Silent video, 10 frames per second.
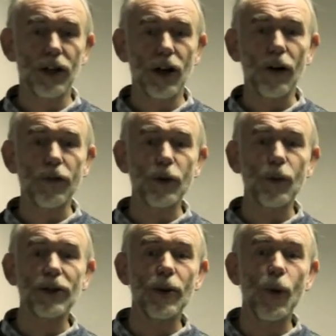Often
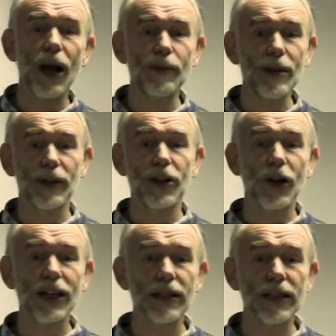when the way people
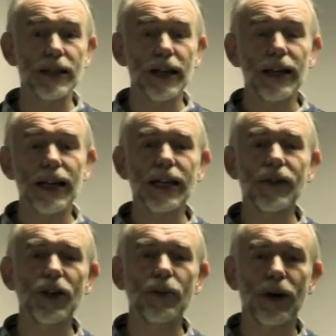address it, it
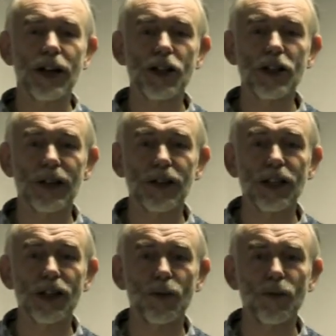gives the impression that this
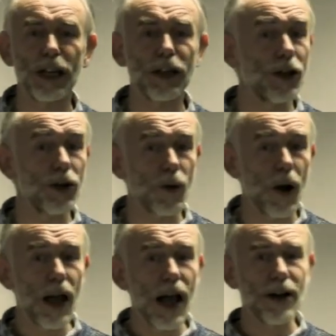is something
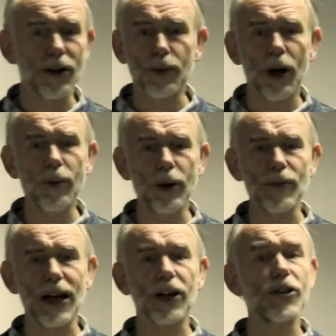new and a
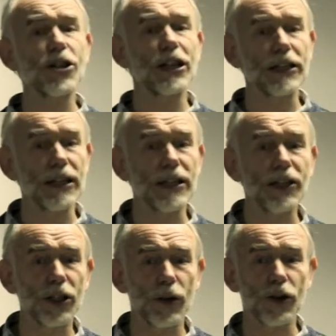problem that Christianity
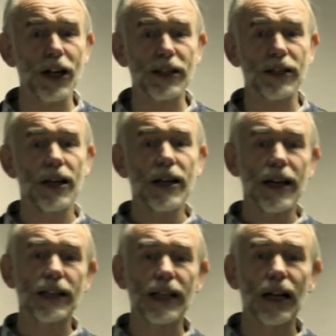needs to address
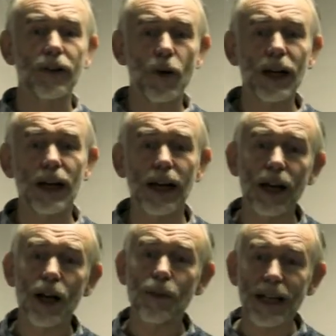itself
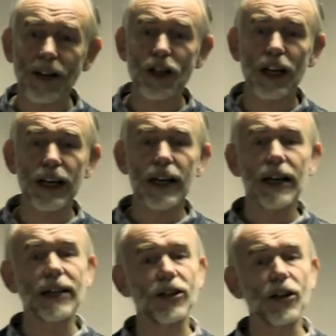quickly. But actually,
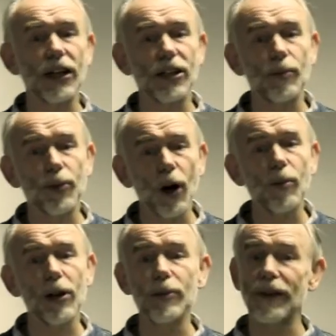it's a
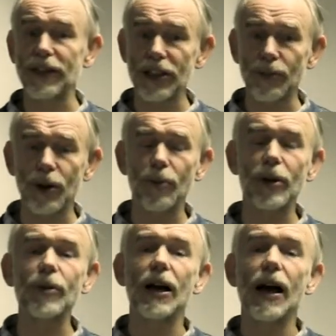problem, if it is a
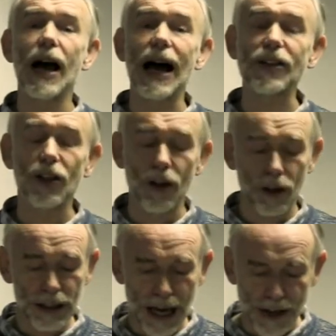problem, as
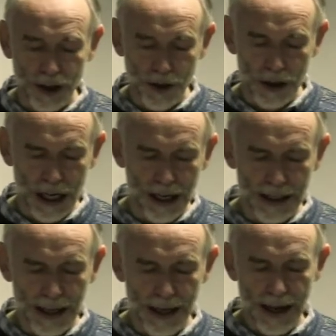old as
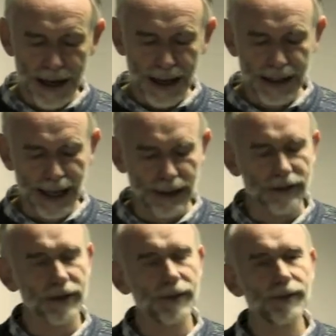Christianity itself.